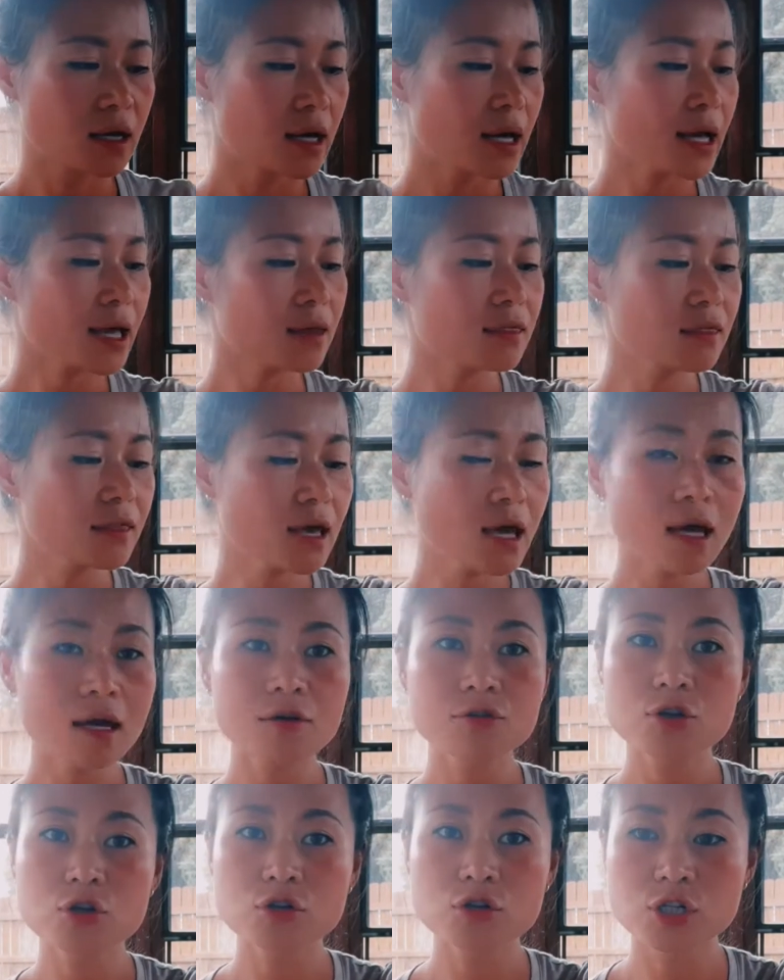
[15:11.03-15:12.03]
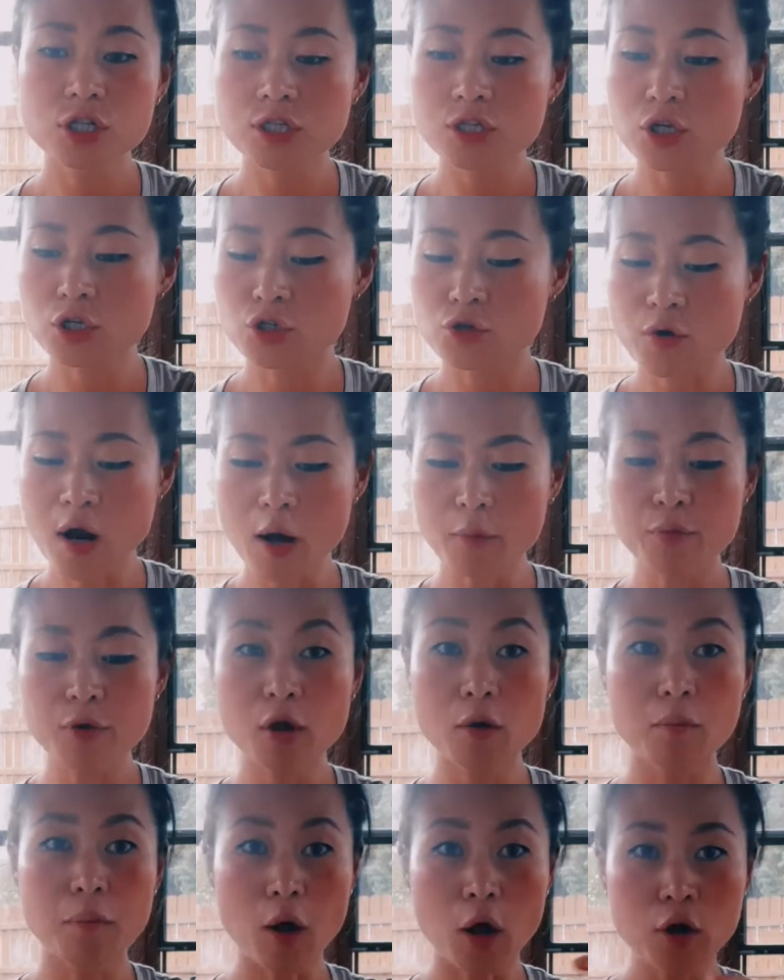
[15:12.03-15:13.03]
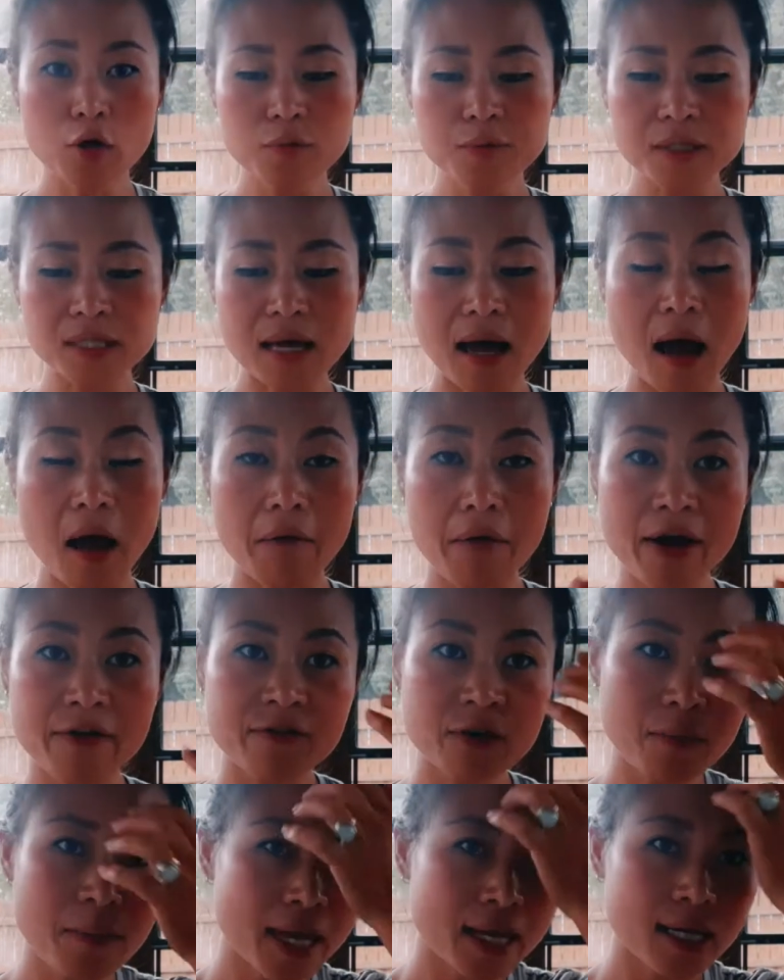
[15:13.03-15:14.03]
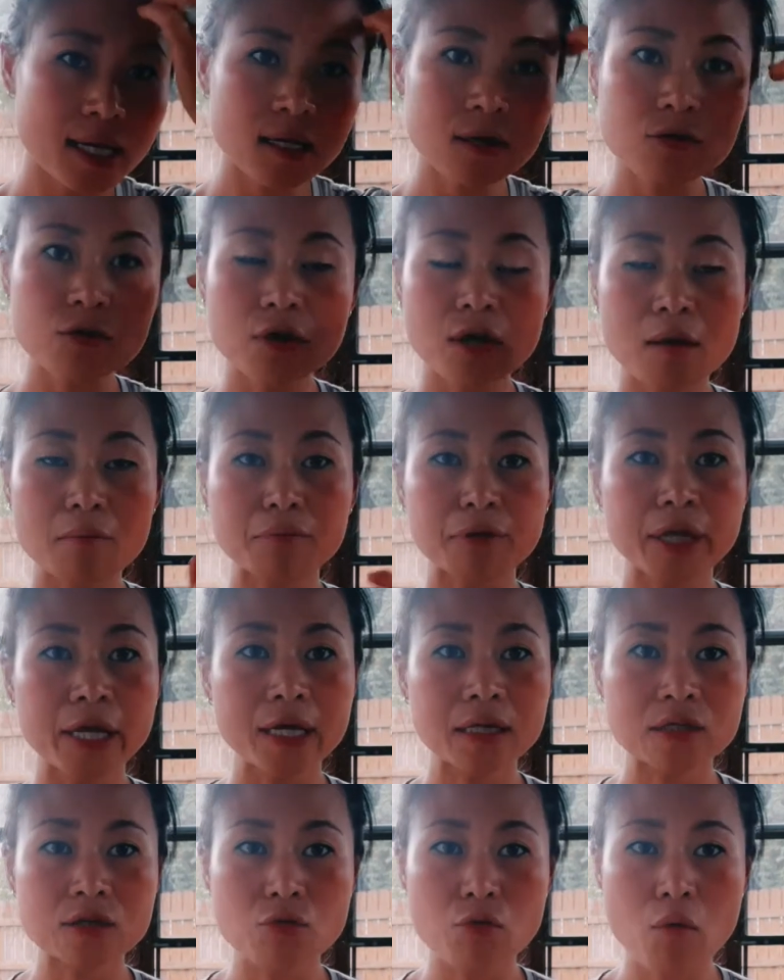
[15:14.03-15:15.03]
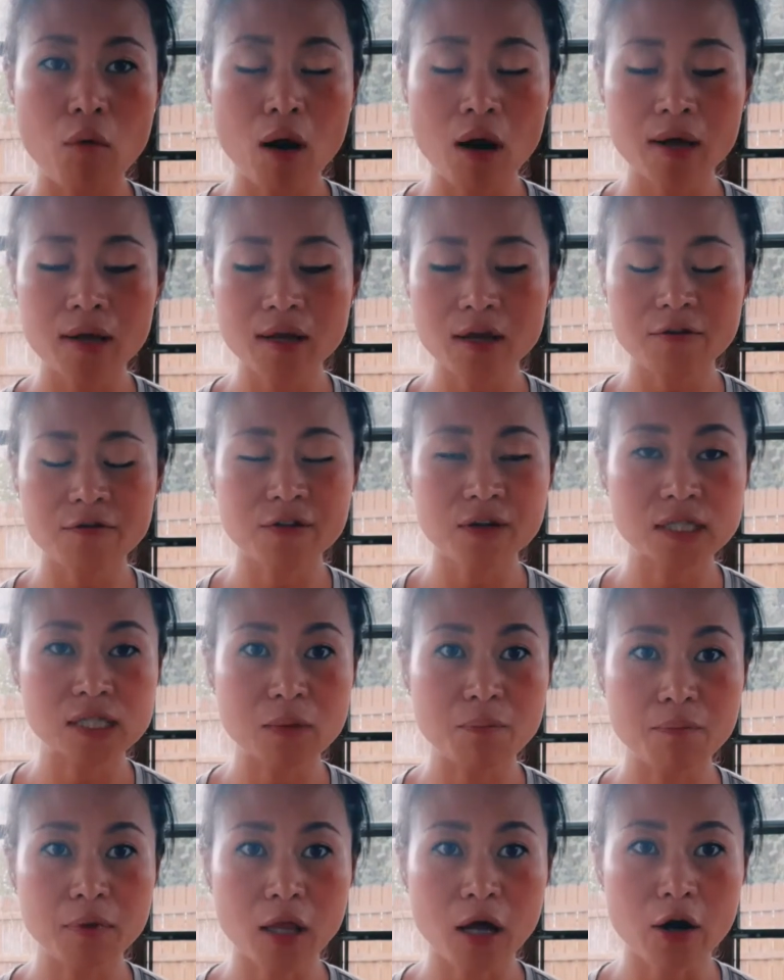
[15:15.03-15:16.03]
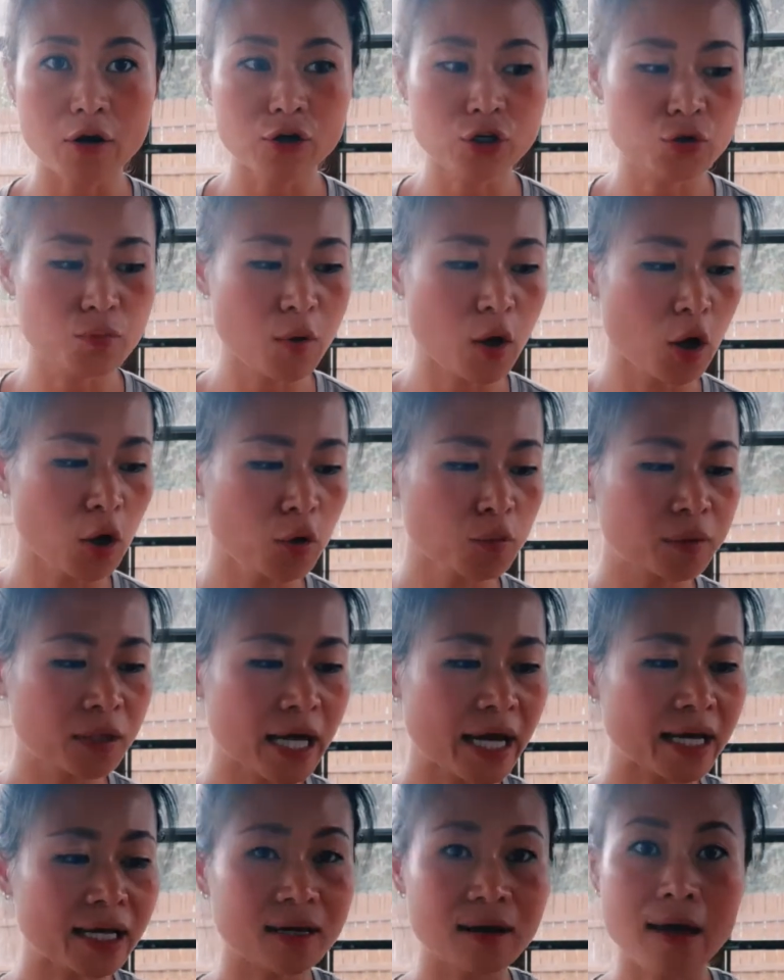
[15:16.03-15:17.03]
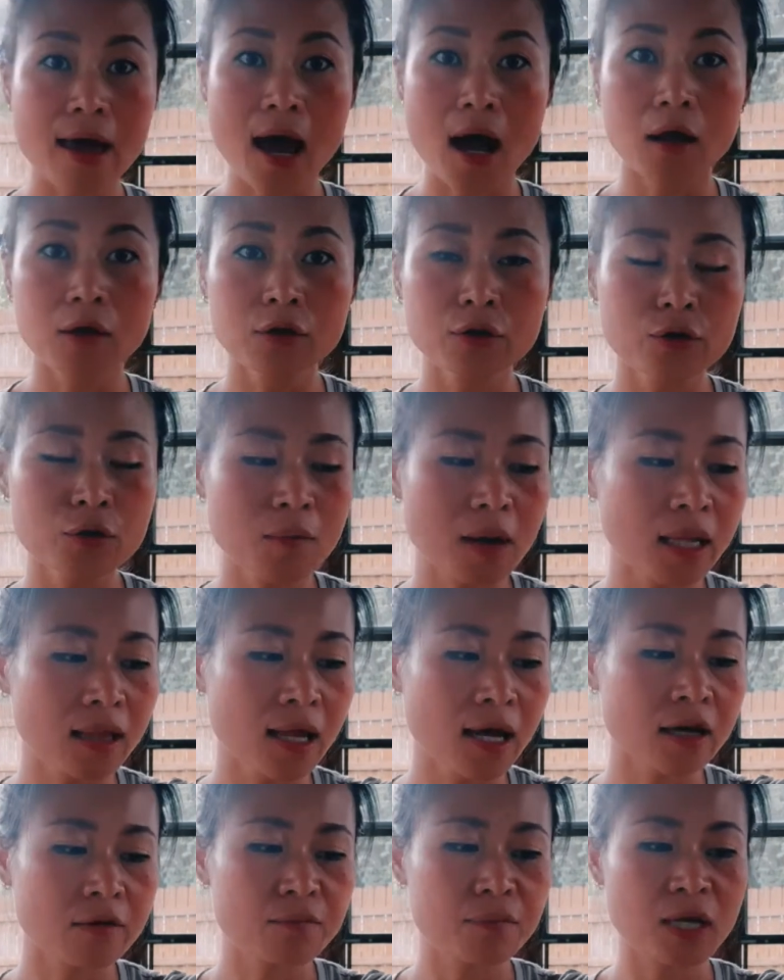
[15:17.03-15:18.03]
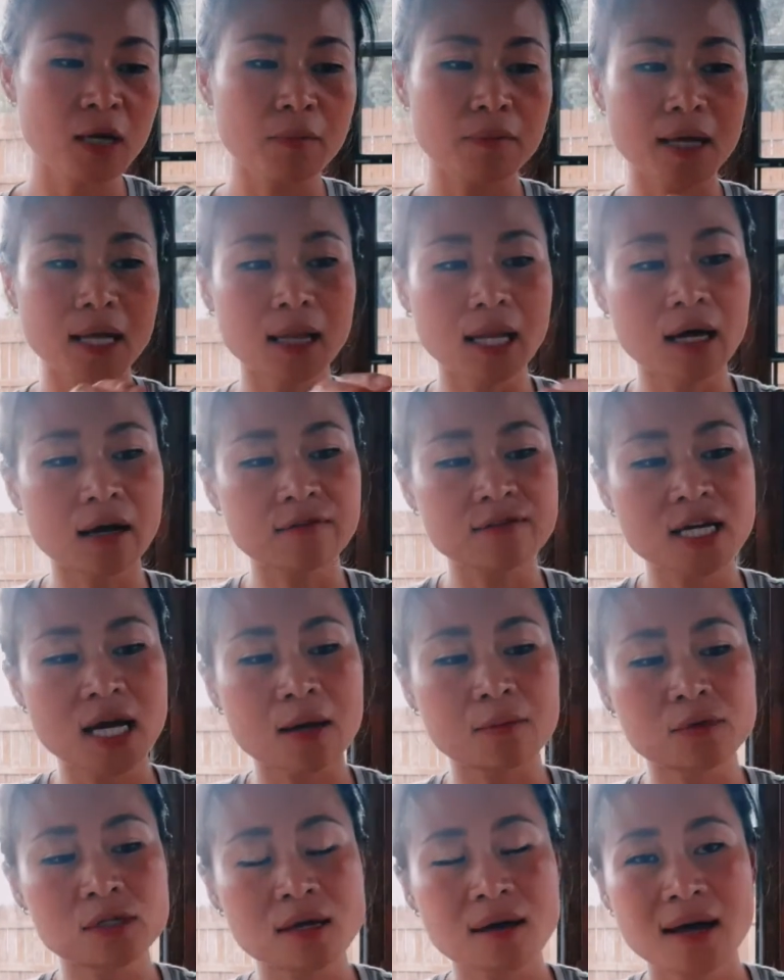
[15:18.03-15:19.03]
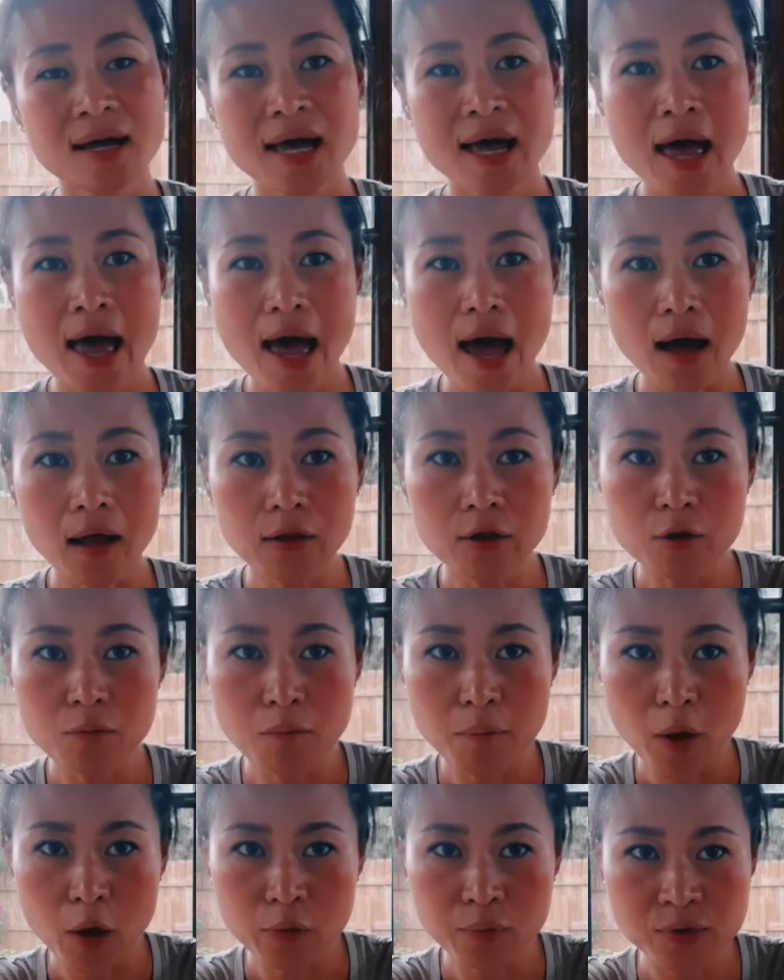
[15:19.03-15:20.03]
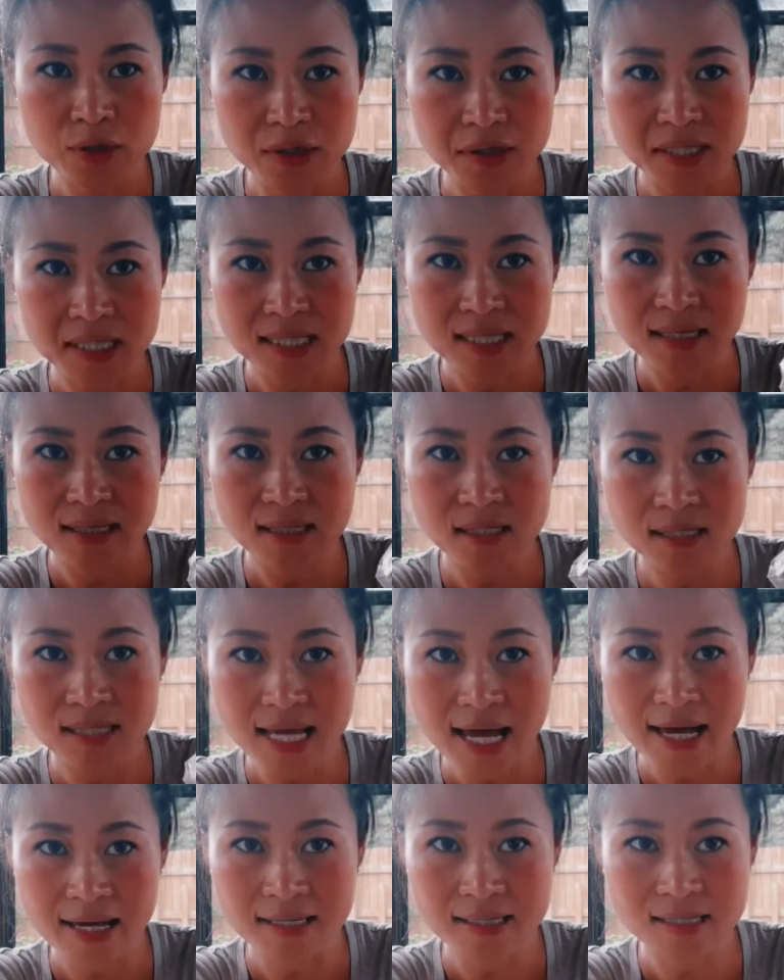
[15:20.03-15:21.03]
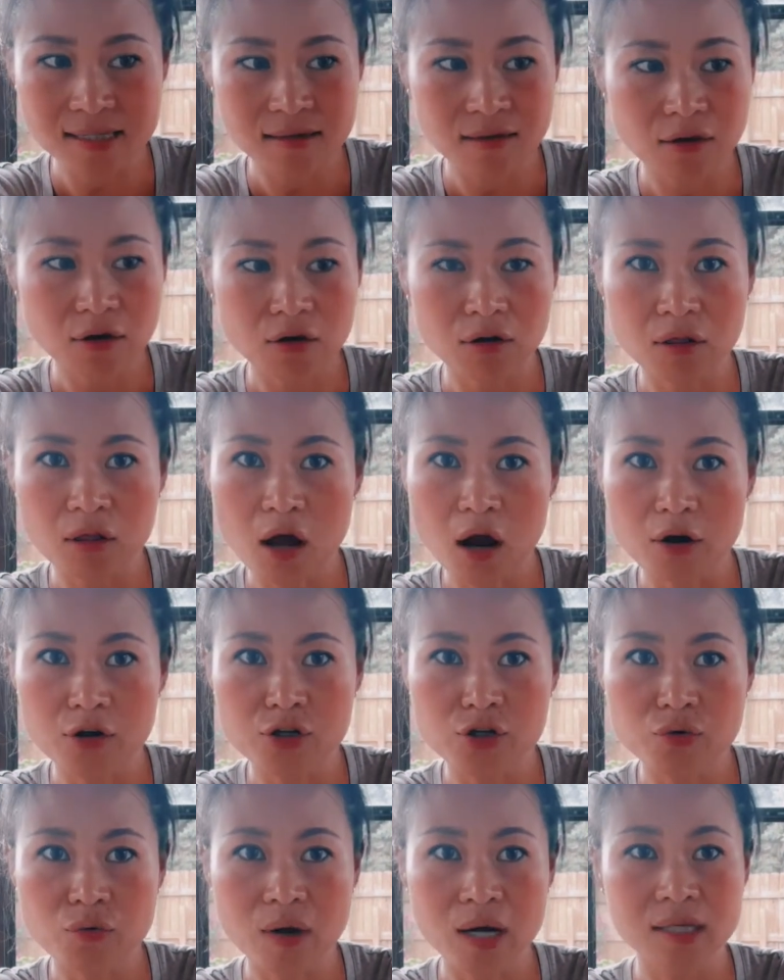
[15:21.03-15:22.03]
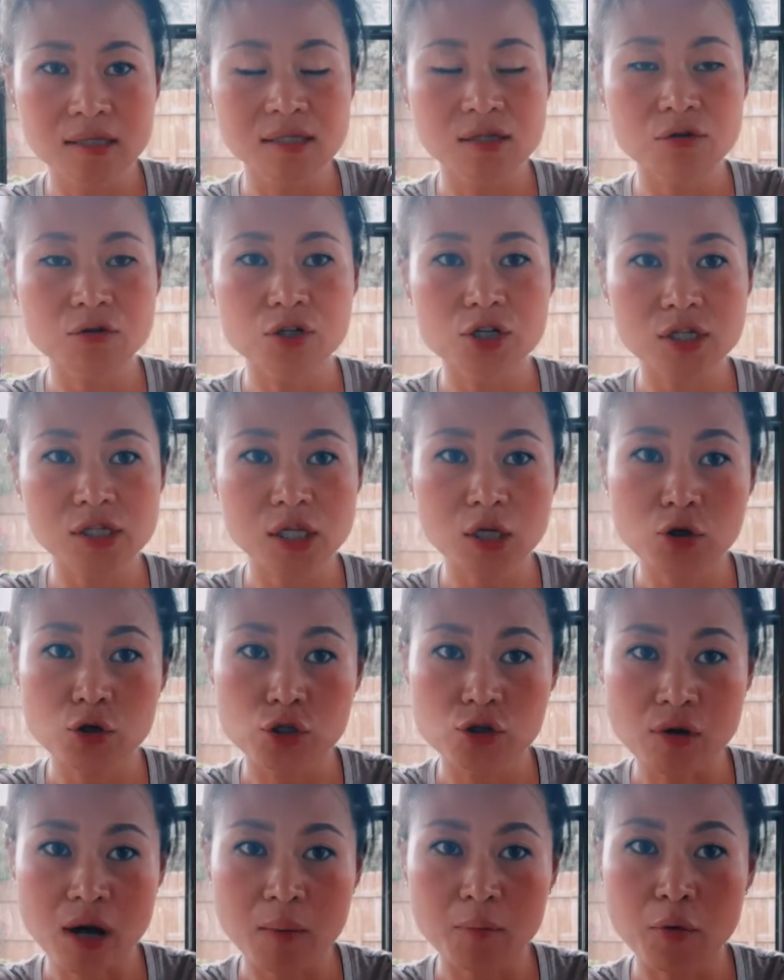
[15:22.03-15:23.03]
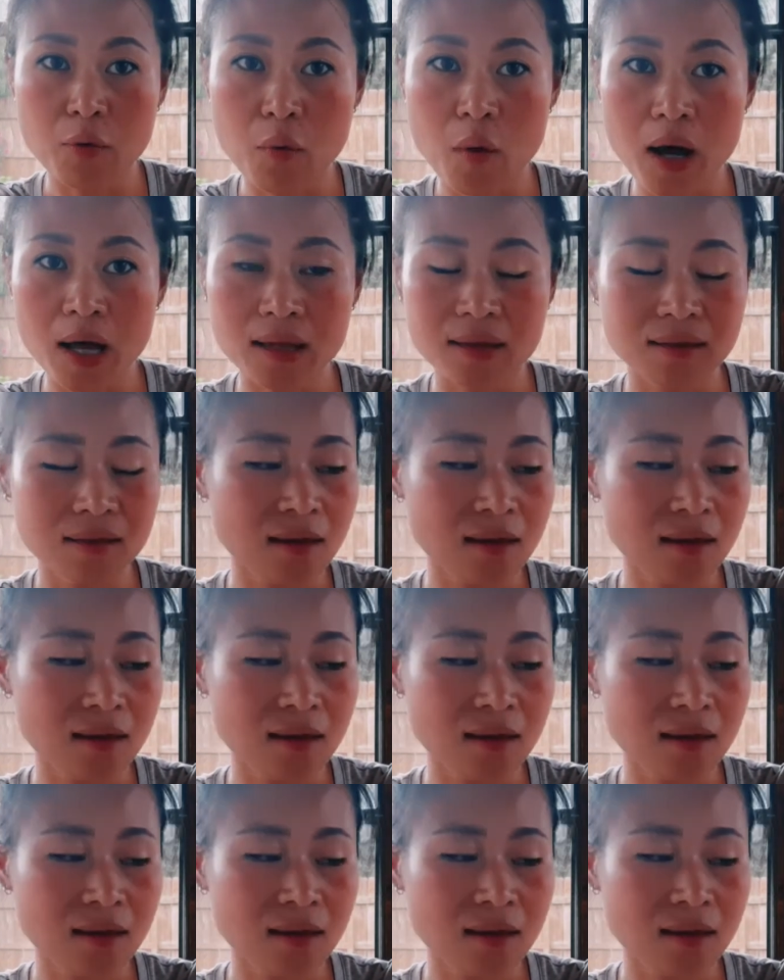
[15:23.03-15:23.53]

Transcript: And then you just drop your bulbs, however many. You can plant one if it's a large bulb like an heirloom. A lot of times heirloom bulbs is this size. They're large ones. You just need to drop one